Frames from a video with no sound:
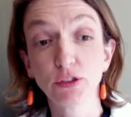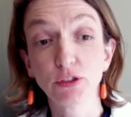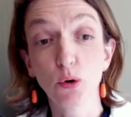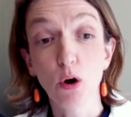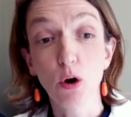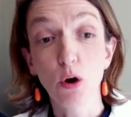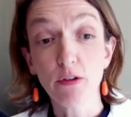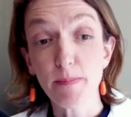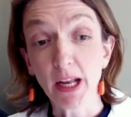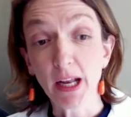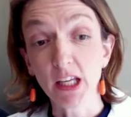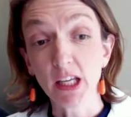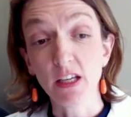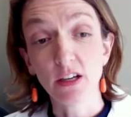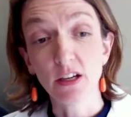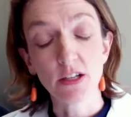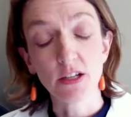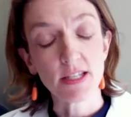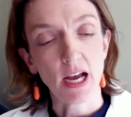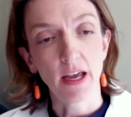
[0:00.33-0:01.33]
So over many
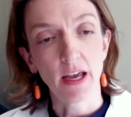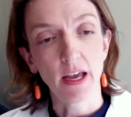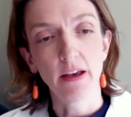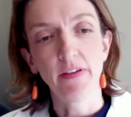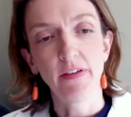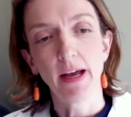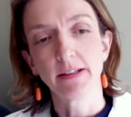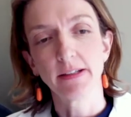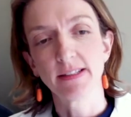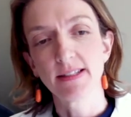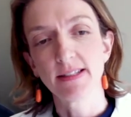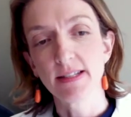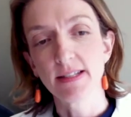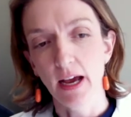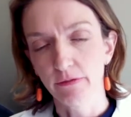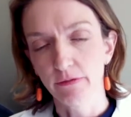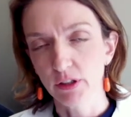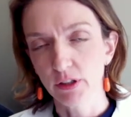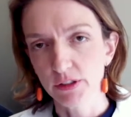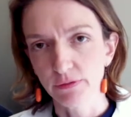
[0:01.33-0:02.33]
years, I have had
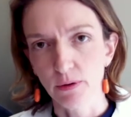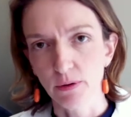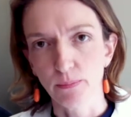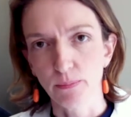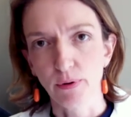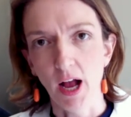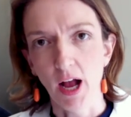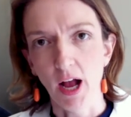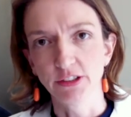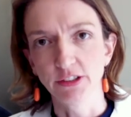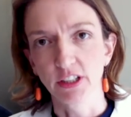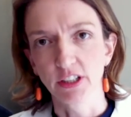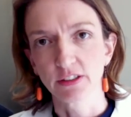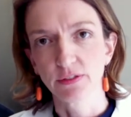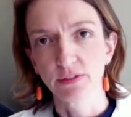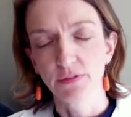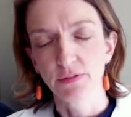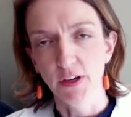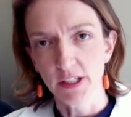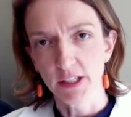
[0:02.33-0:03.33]
several different
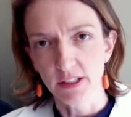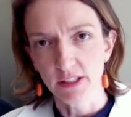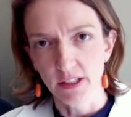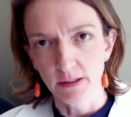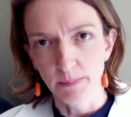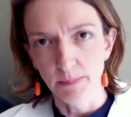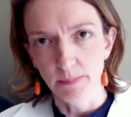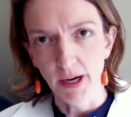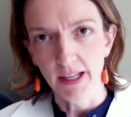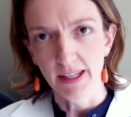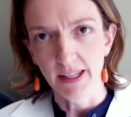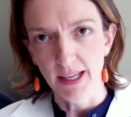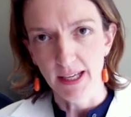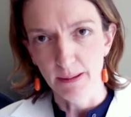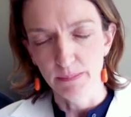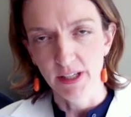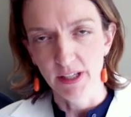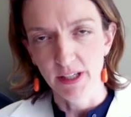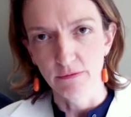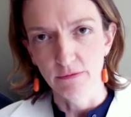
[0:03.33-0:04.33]
projects funded by the
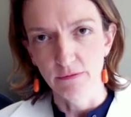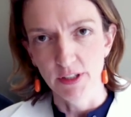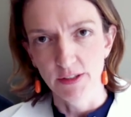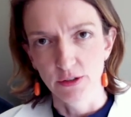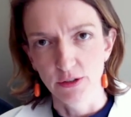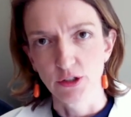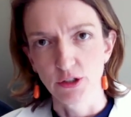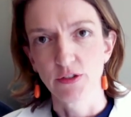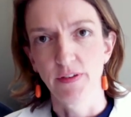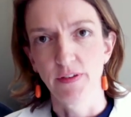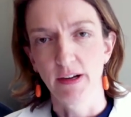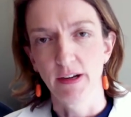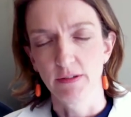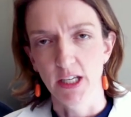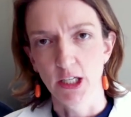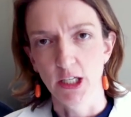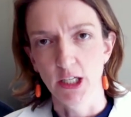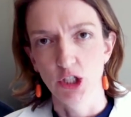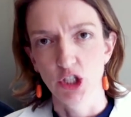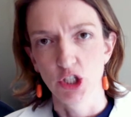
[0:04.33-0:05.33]
MPN Research
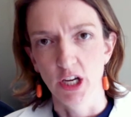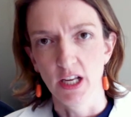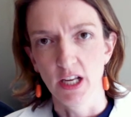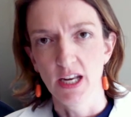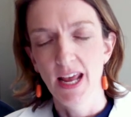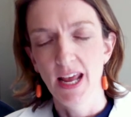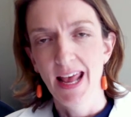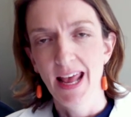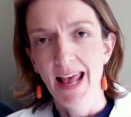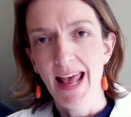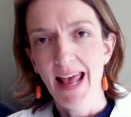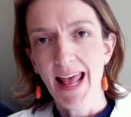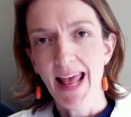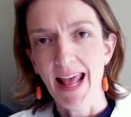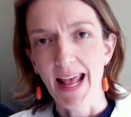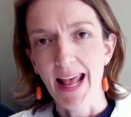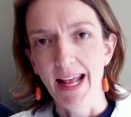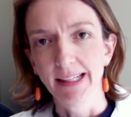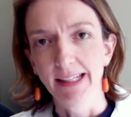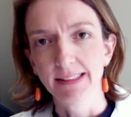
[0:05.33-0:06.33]
Foundation.
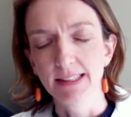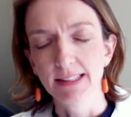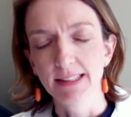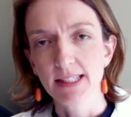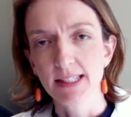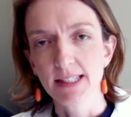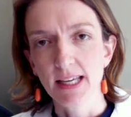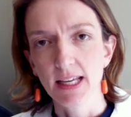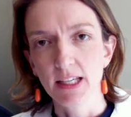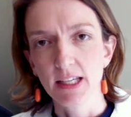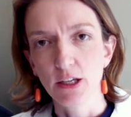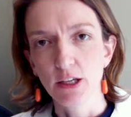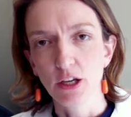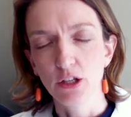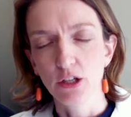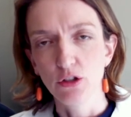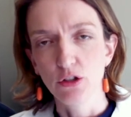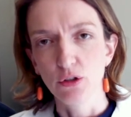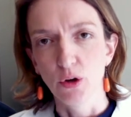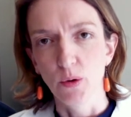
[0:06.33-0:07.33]
And,
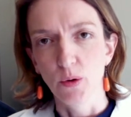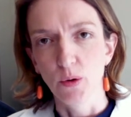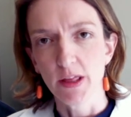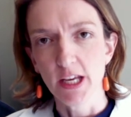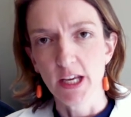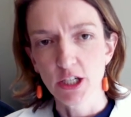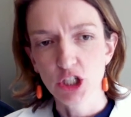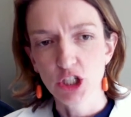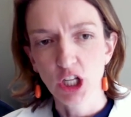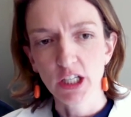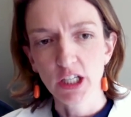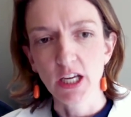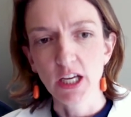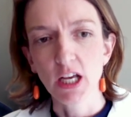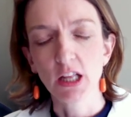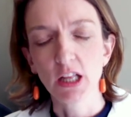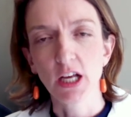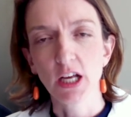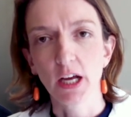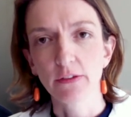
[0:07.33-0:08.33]
initially
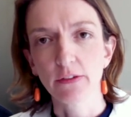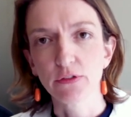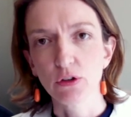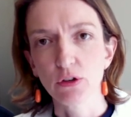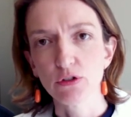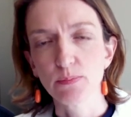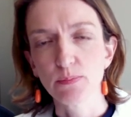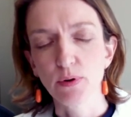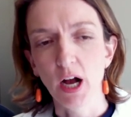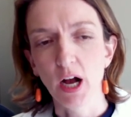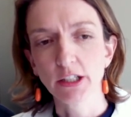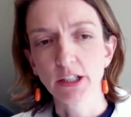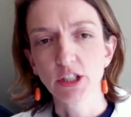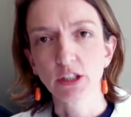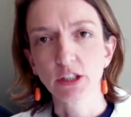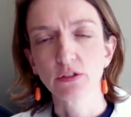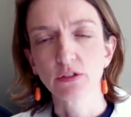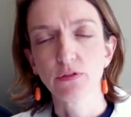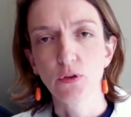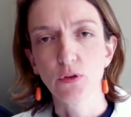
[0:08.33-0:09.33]
a lot of those
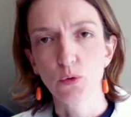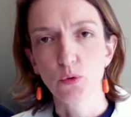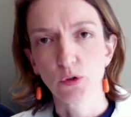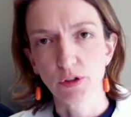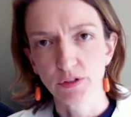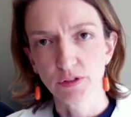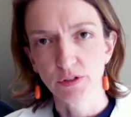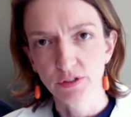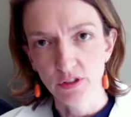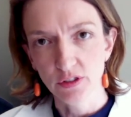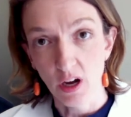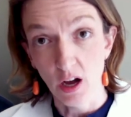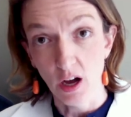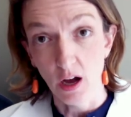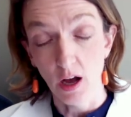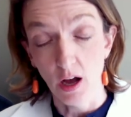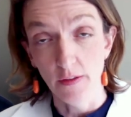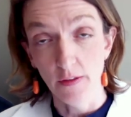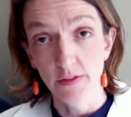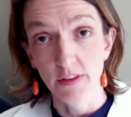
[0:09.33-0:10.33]
projects focused
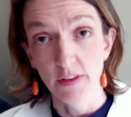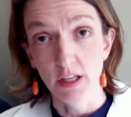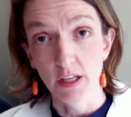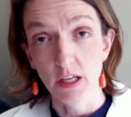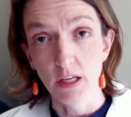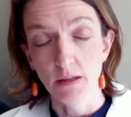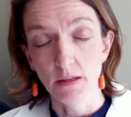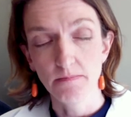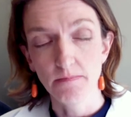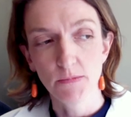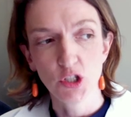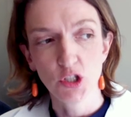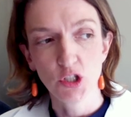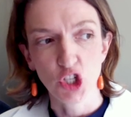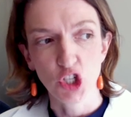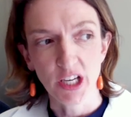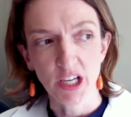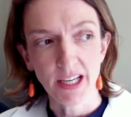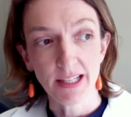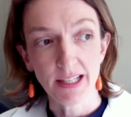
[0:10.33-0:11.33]
on the
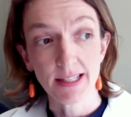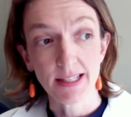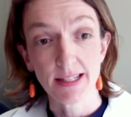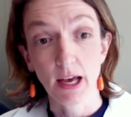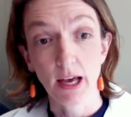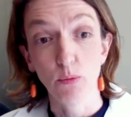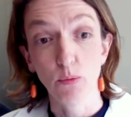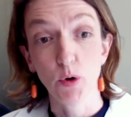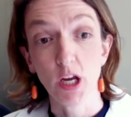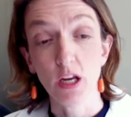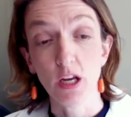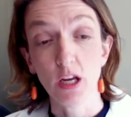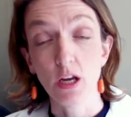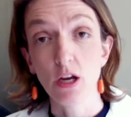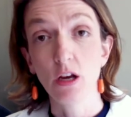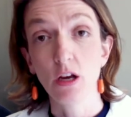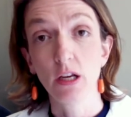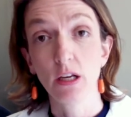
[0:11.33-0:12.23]
genes that we